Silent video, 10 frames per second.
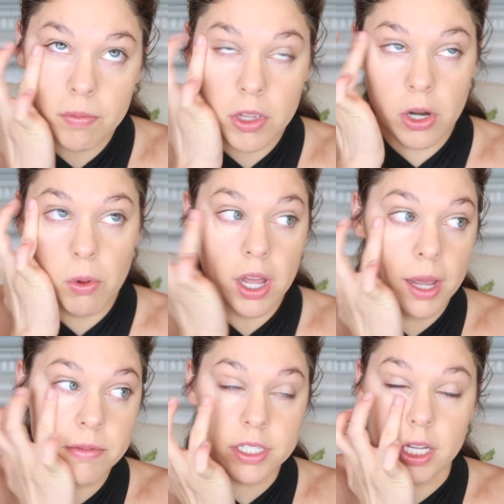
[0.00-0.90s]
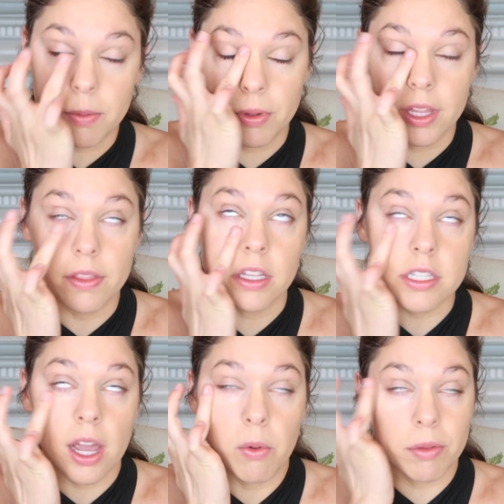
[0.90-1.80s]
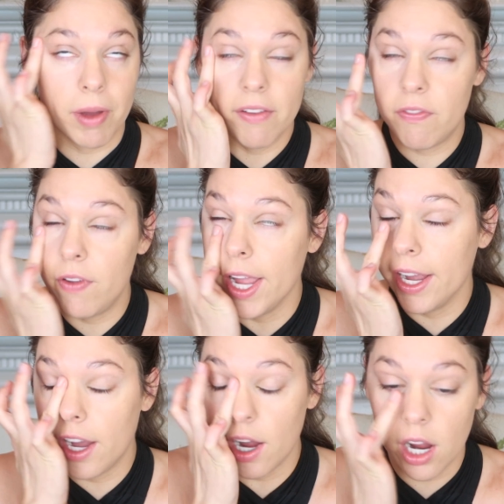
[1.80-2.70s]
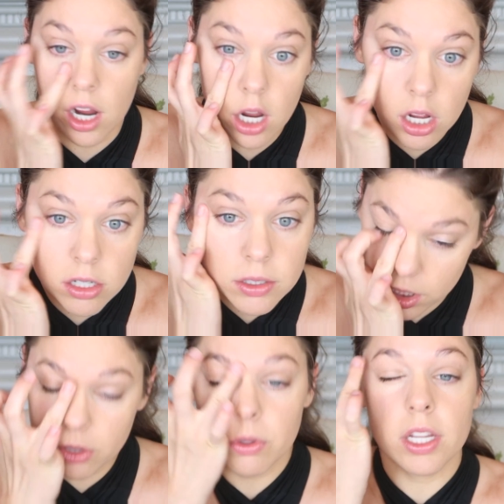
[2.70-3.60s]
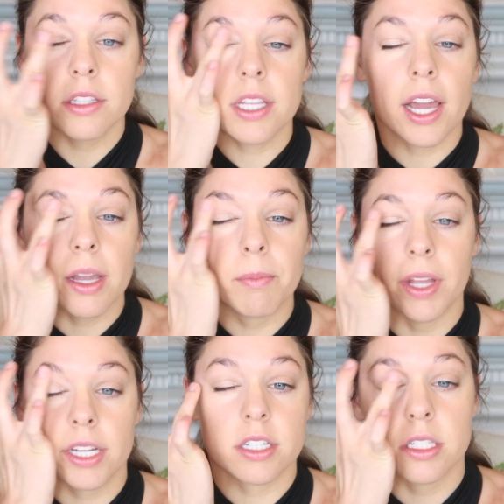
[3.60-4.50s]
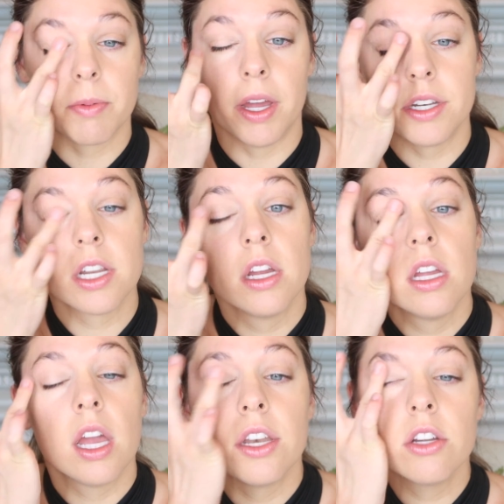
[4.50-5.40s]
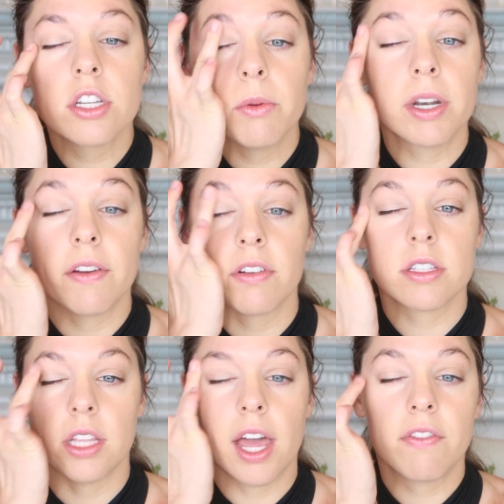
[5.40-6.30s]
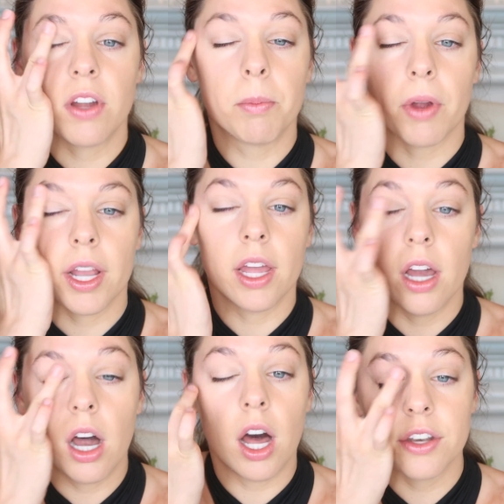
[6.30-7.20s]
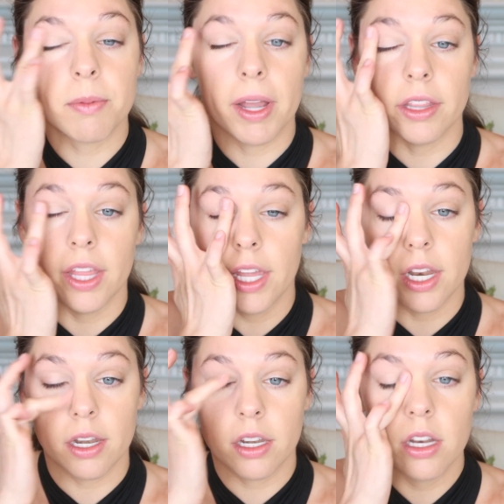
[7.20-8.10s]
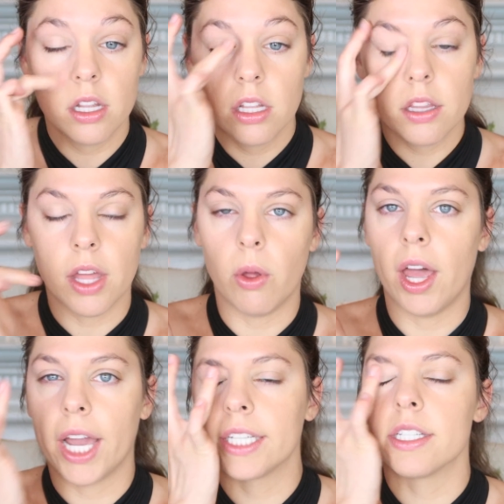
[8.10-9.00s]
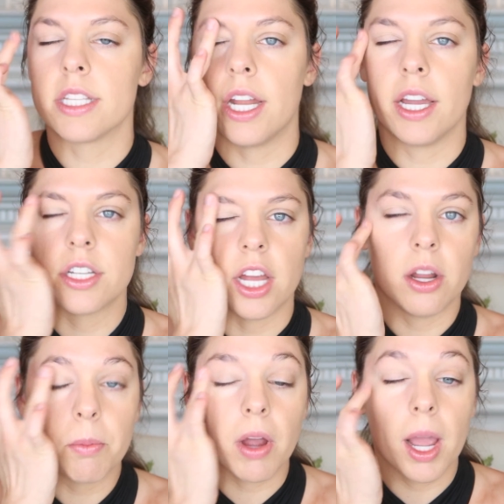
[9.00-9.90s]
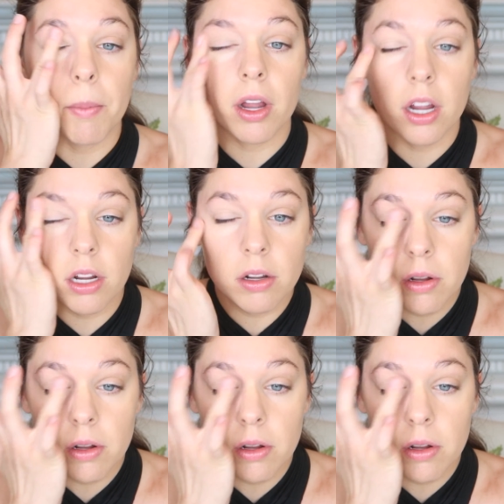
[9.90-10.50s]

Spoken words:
You know what, I'm just gonna blend this out with my finger. Who needs that complexion sponge? And usually whatever is left, I'll bring it onto my lid and that'll act as an eyeshadow primer.